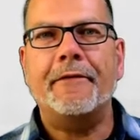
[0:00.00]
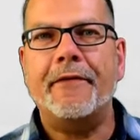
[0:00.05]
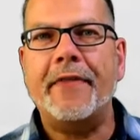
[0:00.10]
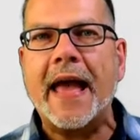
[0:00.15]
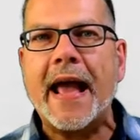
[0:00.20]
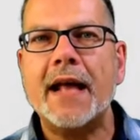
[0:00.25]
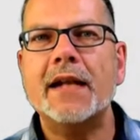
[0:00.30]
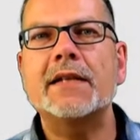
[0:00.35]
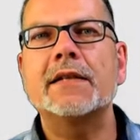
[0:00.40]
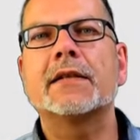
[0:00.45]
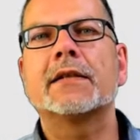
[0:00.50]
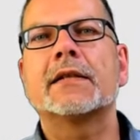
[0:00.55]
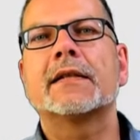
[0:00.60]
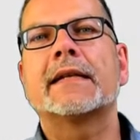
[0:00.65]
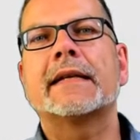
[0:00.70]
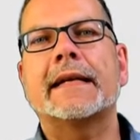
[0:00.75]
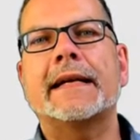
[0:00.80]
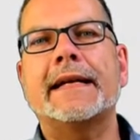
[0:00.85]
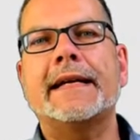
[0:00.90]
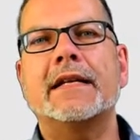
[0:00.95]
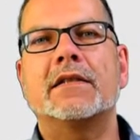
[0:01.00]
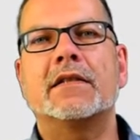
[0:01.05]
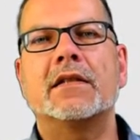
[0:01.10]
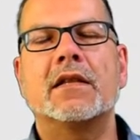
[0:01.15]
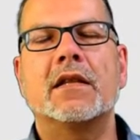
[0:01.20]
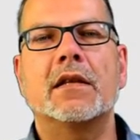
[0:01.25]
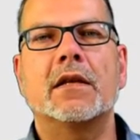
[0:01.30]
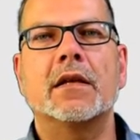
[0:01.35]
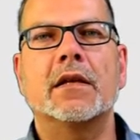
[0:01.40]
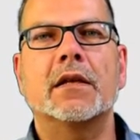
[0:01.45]
That is
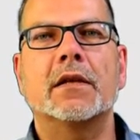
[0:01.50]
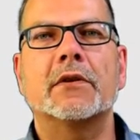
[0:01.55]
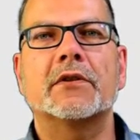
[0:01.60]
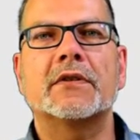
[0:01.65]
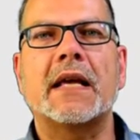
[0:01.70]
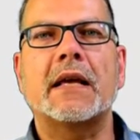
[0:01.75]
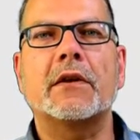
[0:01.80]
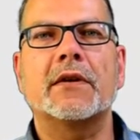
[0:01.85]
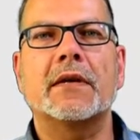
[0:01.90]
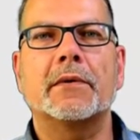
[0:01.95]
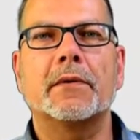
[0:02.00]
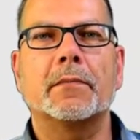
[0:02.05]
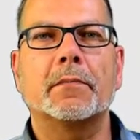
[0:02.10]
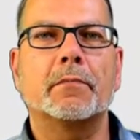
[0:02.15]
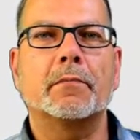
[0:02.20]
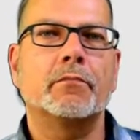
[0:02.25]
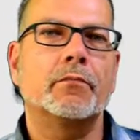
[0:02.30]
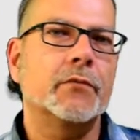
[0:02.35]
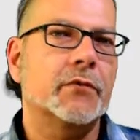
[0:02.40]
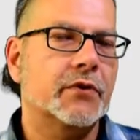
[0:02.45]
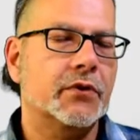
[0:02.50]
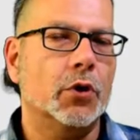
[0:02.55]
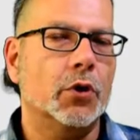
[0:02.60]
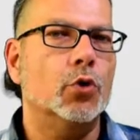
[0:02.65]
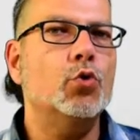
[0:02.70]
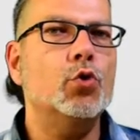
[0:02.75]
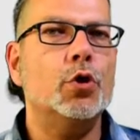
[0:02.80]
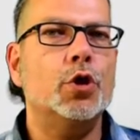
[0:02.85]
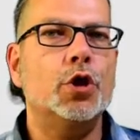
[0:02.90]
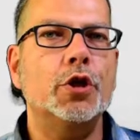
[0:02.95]
the
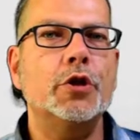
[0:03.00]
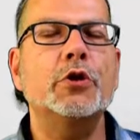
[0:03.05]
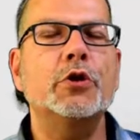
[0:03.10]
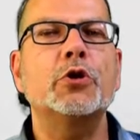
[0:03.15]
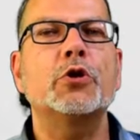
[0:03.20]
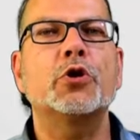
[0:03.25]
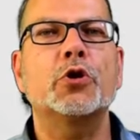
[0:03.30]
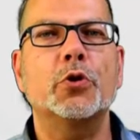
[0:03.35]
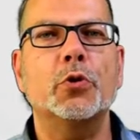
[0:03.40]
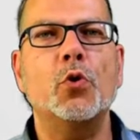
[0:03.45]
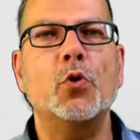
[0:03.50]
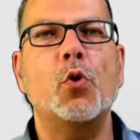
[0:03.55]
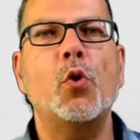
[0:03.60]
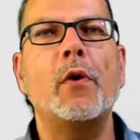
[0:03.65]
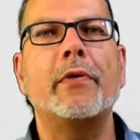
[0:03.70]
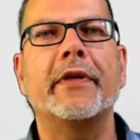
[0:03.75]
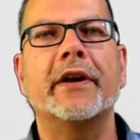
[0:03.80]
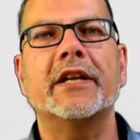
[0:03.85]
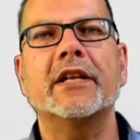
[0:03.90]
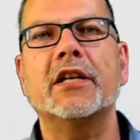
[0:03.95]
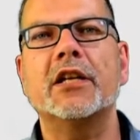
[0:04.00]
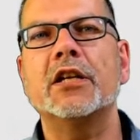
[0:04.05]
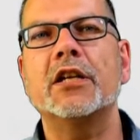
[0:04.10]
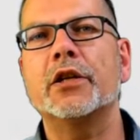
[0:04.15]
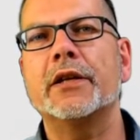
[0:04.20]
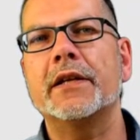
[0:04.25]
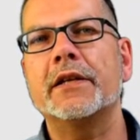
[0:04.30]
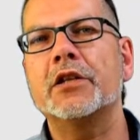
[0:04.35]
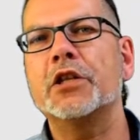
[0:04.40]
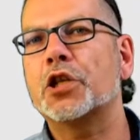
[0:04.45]
solution to the
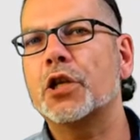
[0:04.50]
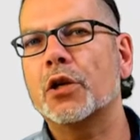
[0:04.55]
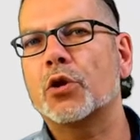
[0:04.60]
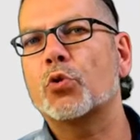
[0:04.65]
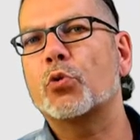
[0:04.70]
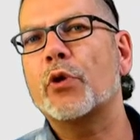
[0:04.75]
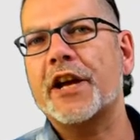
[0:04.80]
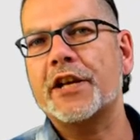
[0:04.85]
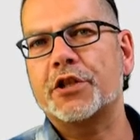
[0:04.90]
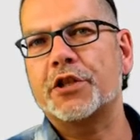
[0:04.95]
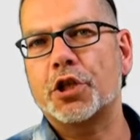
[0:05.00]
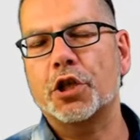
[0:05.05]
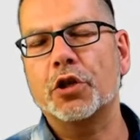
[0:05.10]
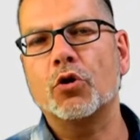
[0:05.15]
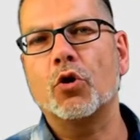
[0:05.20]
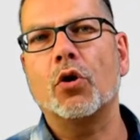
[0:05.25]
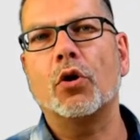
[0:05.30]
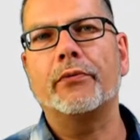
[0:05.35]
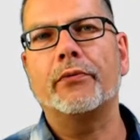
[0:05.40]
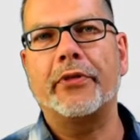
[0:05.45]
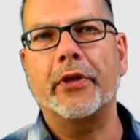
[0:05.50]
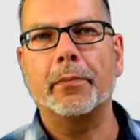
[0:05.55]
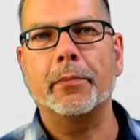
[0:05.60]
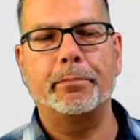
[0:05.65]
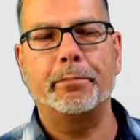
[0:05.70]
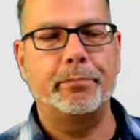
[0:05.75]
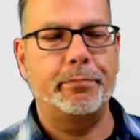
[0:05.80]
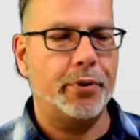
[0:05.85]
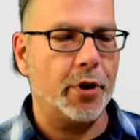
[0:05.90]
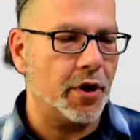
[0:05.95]
initial question of the
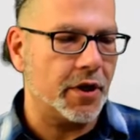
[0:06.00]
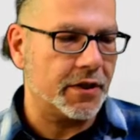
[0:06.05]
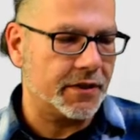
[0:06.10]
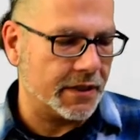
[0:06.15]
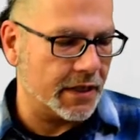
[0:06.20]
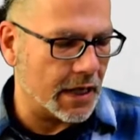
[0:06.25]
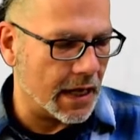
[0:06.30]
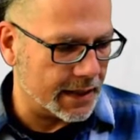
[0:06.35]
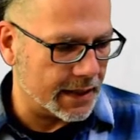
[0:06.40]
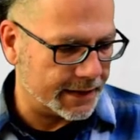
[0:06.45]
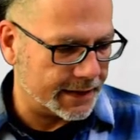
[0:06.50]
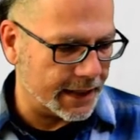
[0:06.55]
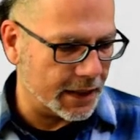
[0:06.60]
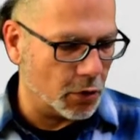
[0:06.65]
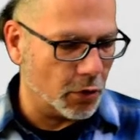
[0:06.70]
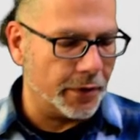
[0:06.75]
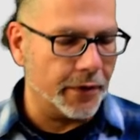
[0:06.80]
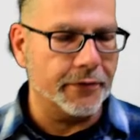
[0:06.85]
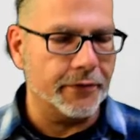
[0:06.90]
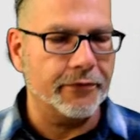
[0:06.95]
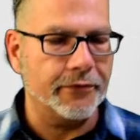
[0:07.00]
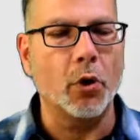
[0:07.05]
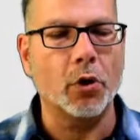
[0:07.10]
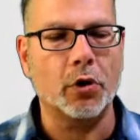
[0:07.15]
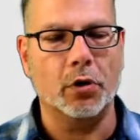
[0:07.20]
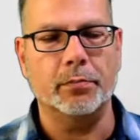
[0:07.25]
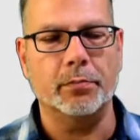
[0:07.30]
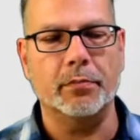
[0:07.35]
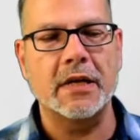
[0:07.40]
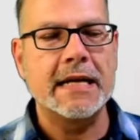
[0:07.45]
person asking on the
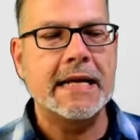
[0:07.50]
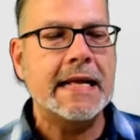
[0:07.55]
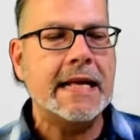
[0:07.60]
forum.